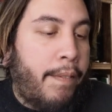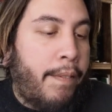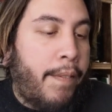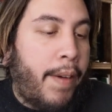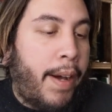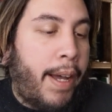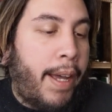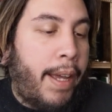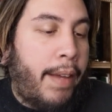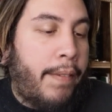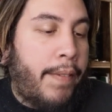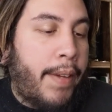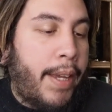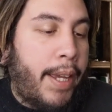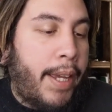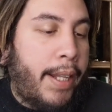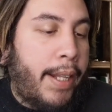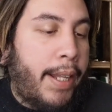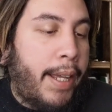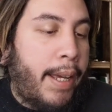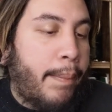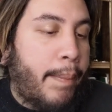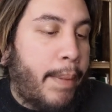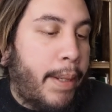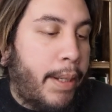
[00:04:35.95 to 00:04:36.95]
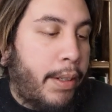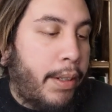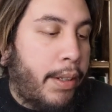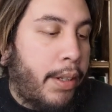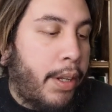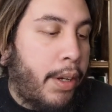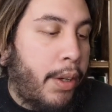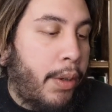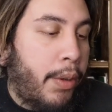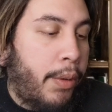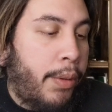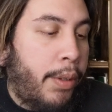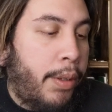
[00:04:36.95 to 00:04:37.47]
5nm
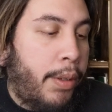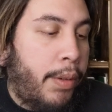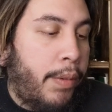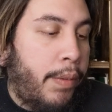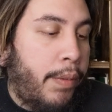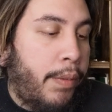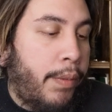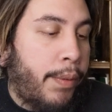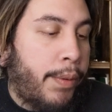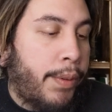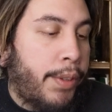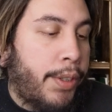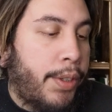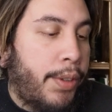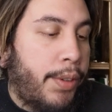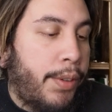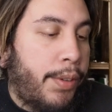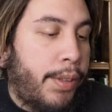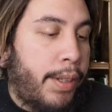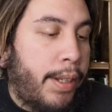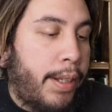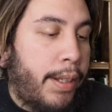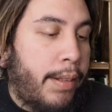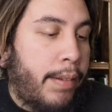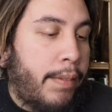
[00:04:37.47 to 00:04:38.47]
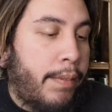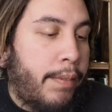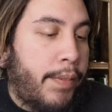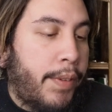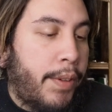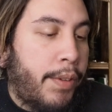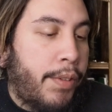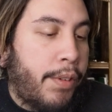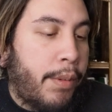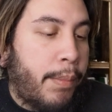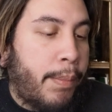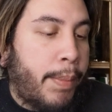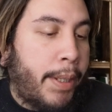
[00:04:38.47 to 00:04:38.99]
node for use in
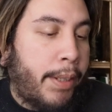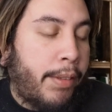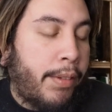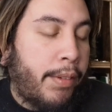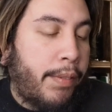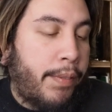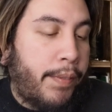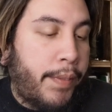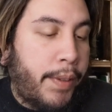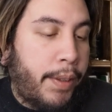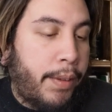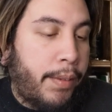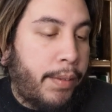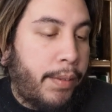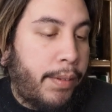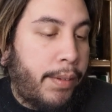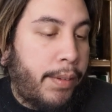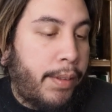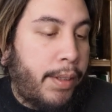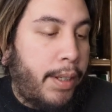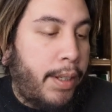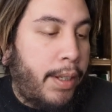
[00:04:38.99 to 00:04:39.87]
future Pixel phones.